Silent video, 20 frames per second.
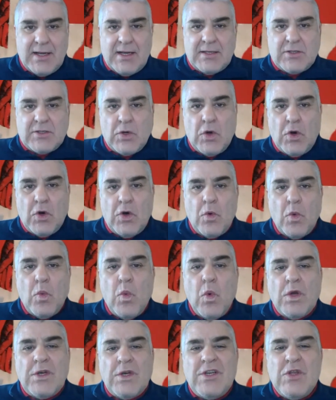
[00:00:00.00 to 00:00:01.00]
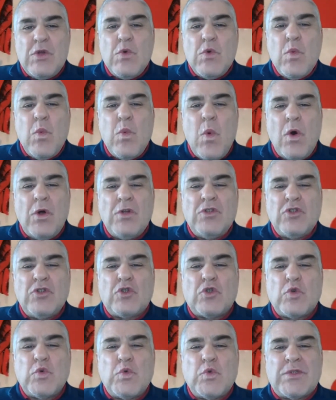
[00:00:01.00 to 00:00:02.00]
So, what do you want
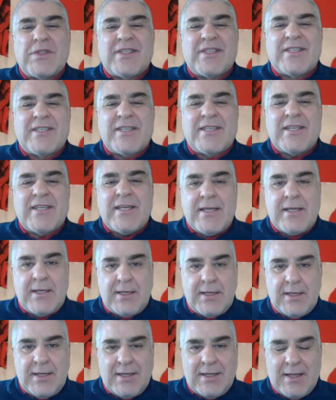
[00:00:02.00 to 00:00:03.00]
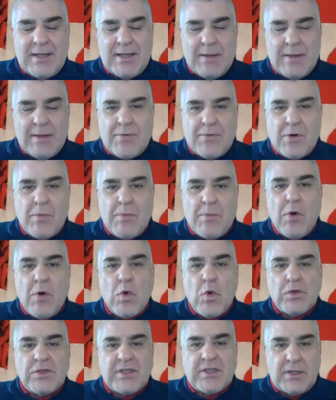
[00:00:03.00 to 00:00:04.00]
to see in a
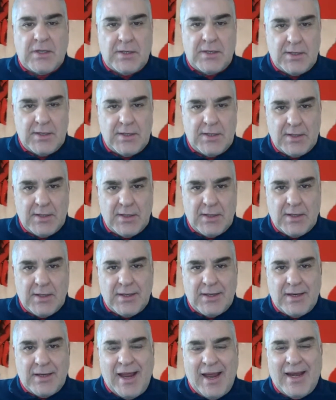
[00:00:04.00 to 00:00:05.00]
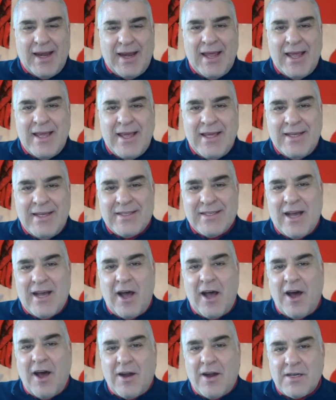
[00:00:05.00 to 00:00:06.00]
proposal that is
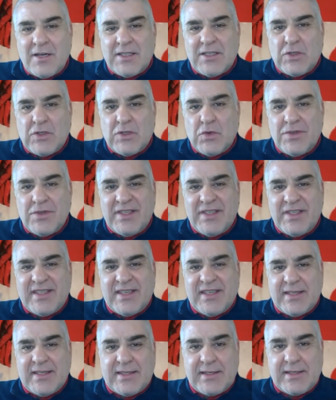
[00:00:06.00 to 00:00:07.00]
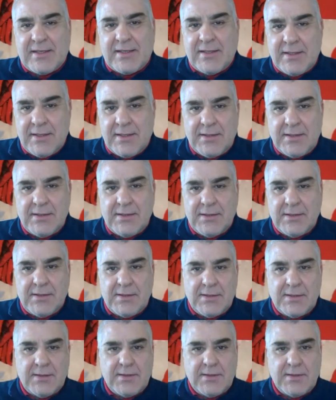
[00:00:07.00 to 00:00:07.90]
hard to resist? Very